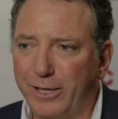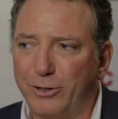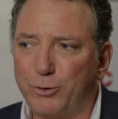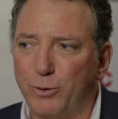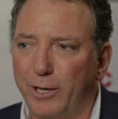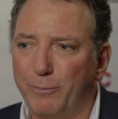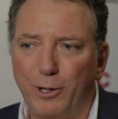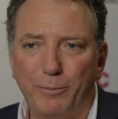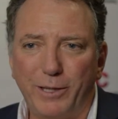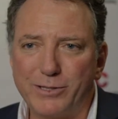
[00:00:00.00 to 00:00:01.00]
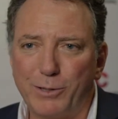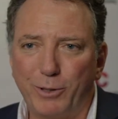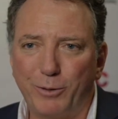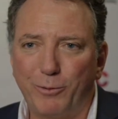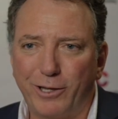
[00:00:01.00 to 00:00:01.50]
like to try them all because I
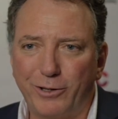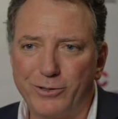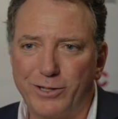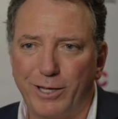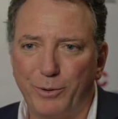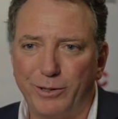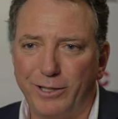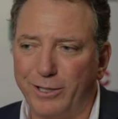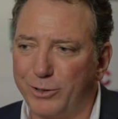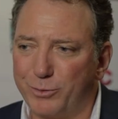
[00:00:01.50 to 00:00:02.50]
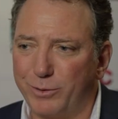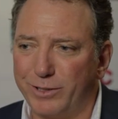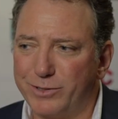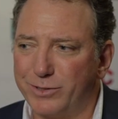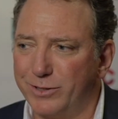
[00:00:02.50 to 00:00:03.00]
really want to understand what the industry
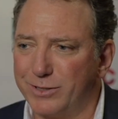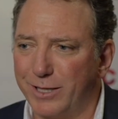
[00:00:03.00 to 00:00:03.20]
is